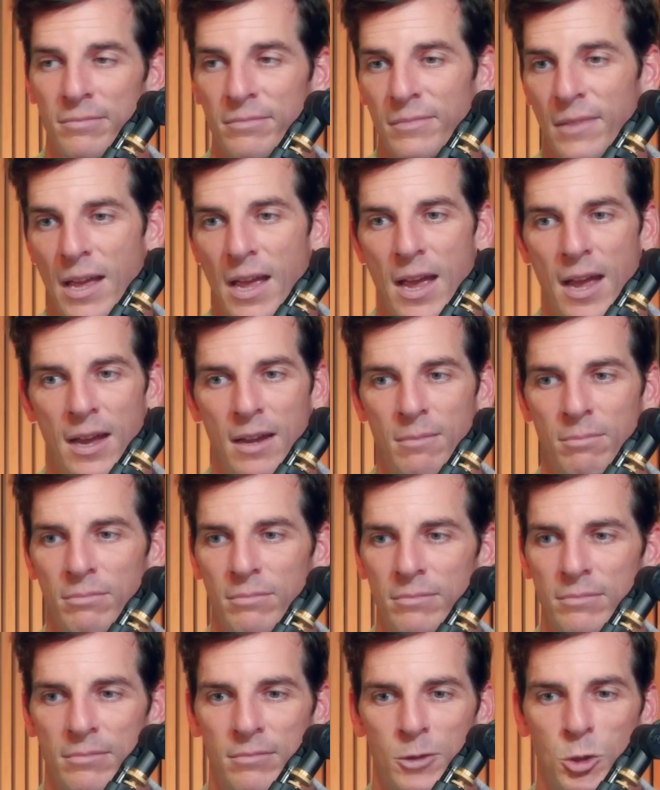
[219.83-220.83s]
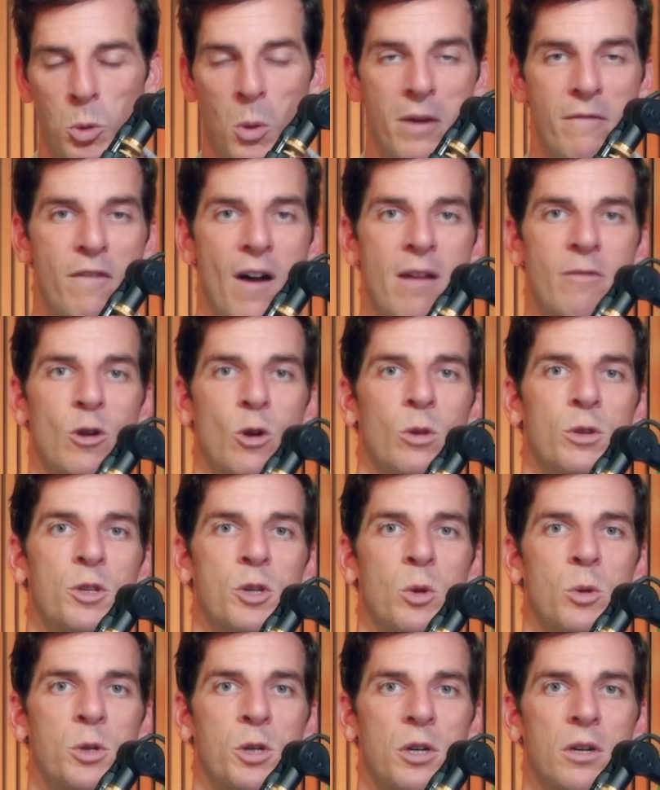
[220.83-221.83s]
a 25-year-old
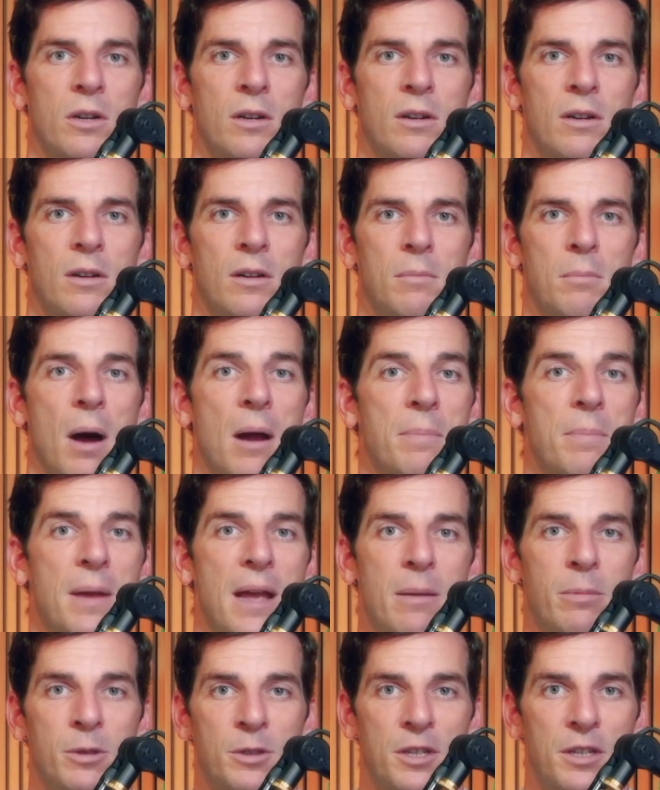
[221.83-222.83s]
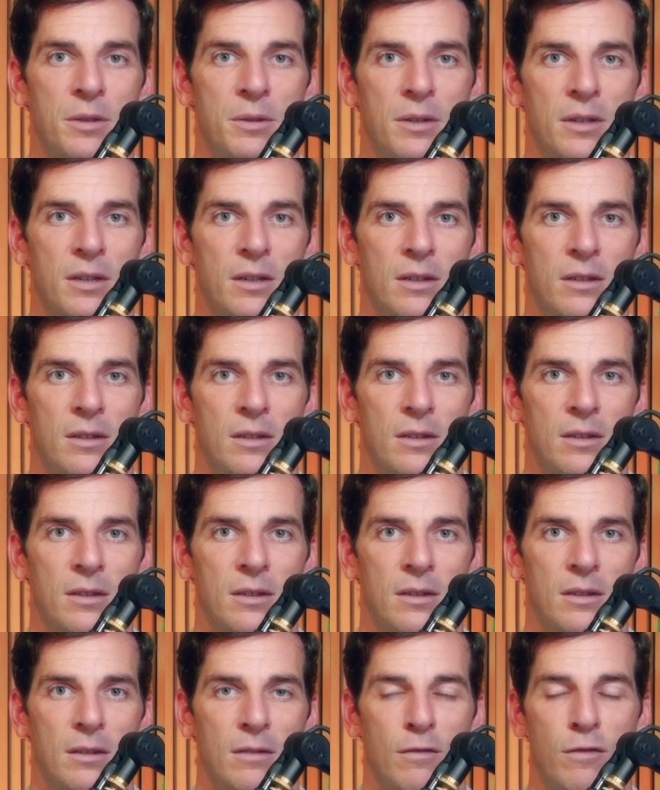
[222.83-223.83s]
soldier might be able to.
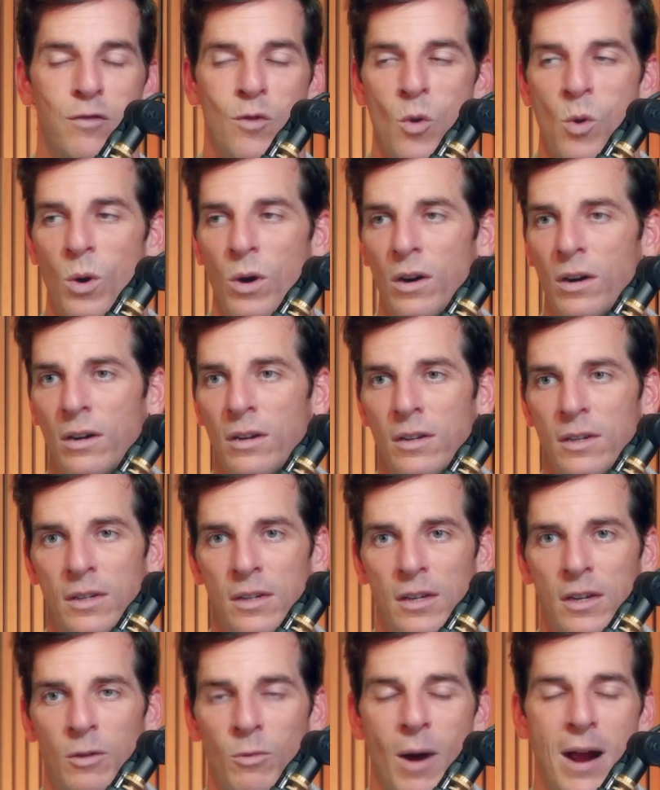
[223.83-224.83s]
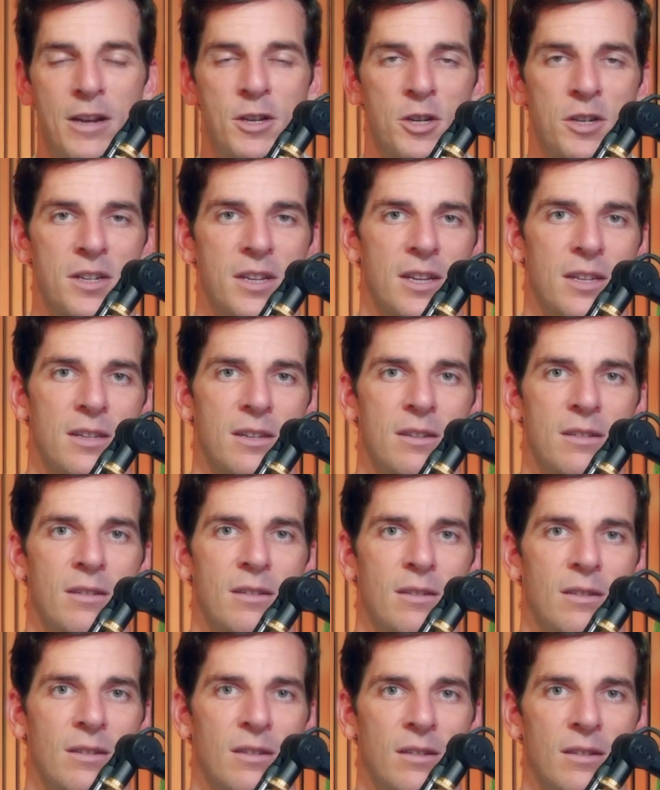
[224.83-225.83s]
For righteousness,
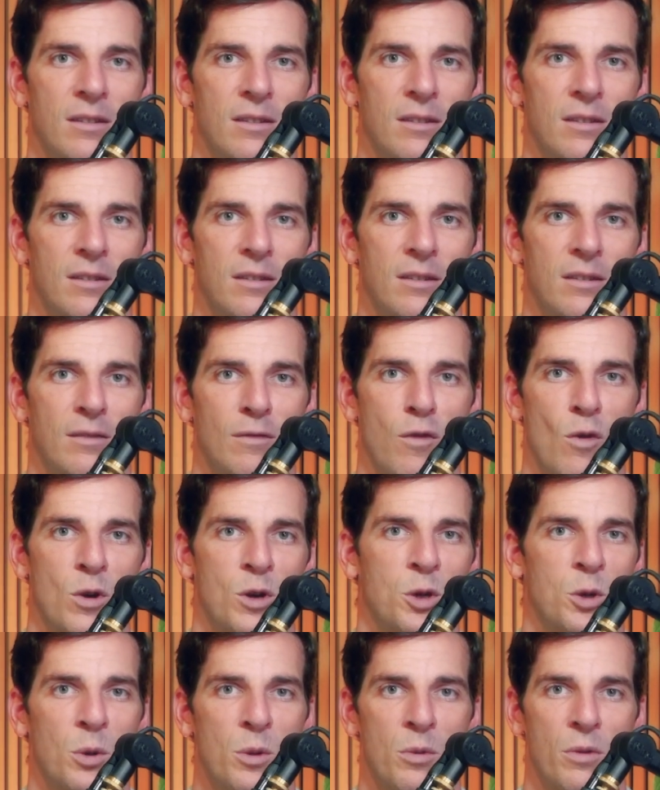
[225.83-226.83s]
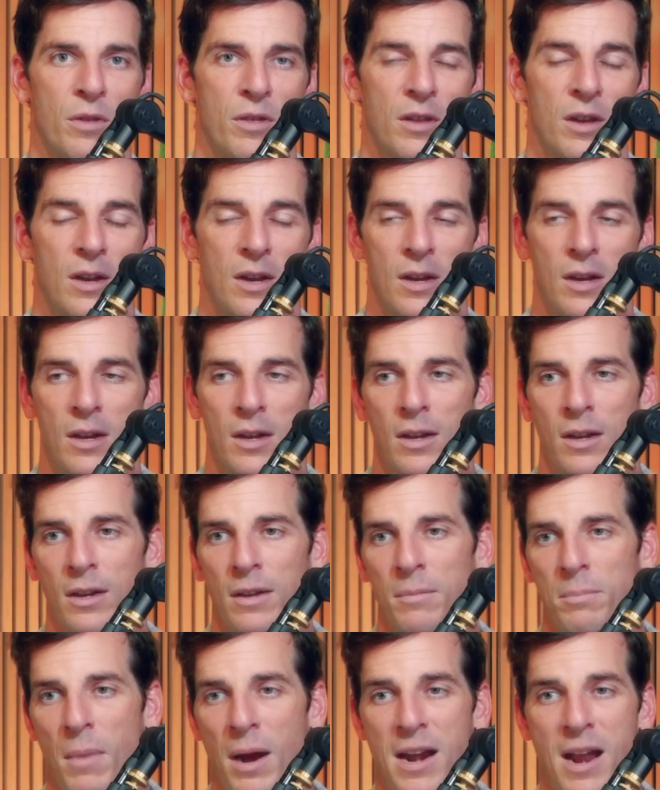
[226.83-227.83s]
for truth.
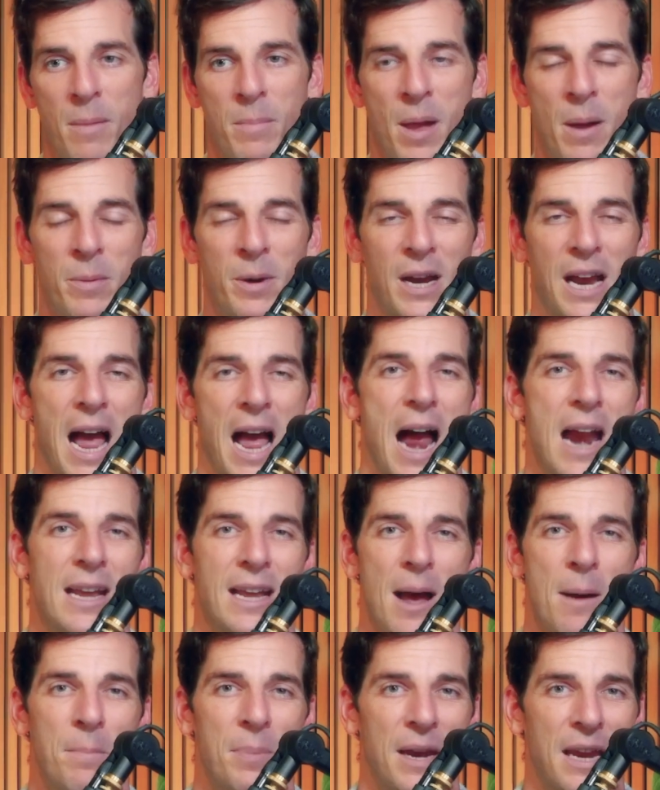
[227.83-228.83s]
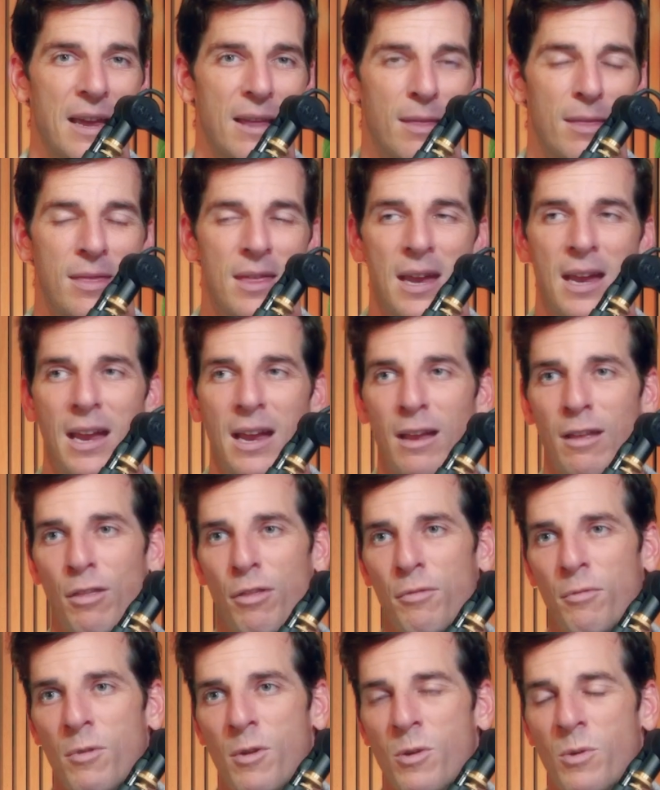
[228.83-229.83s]
Might not be able to guide a company thinking
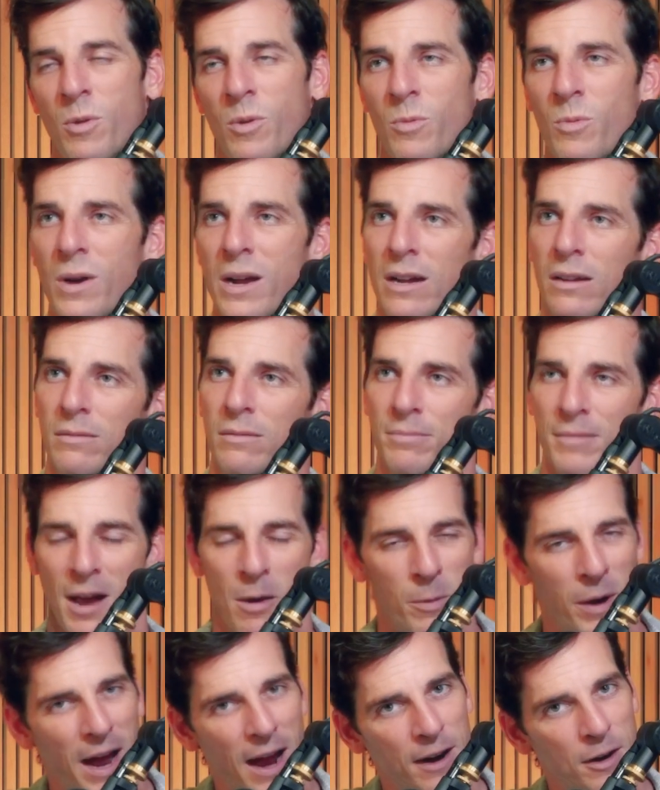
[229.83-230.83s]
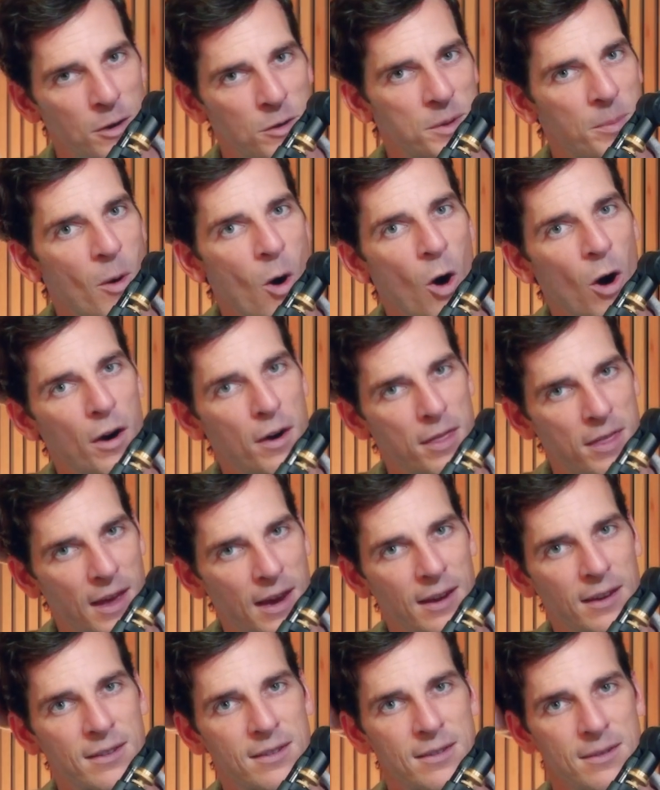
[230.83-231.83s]
through, well, yeah, we got to do some hard
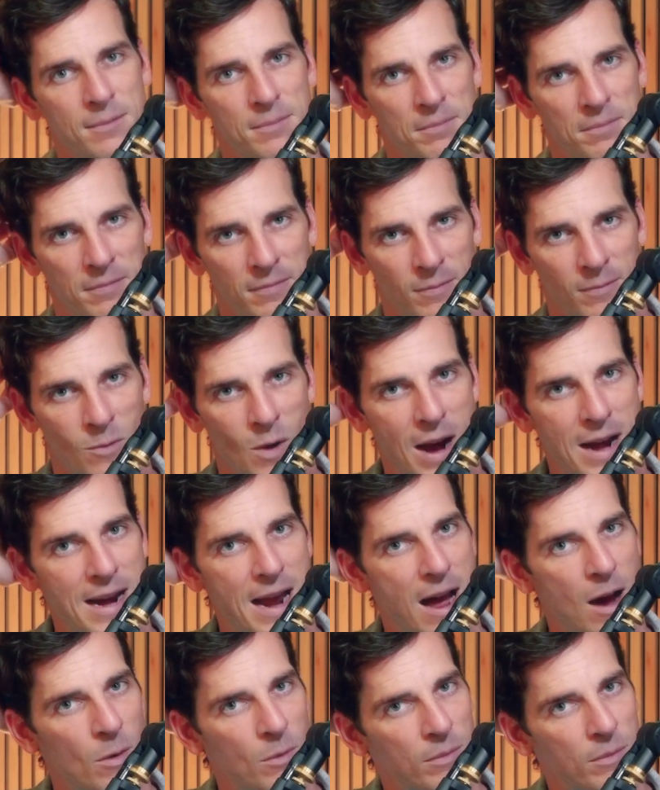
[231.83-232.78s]
things right now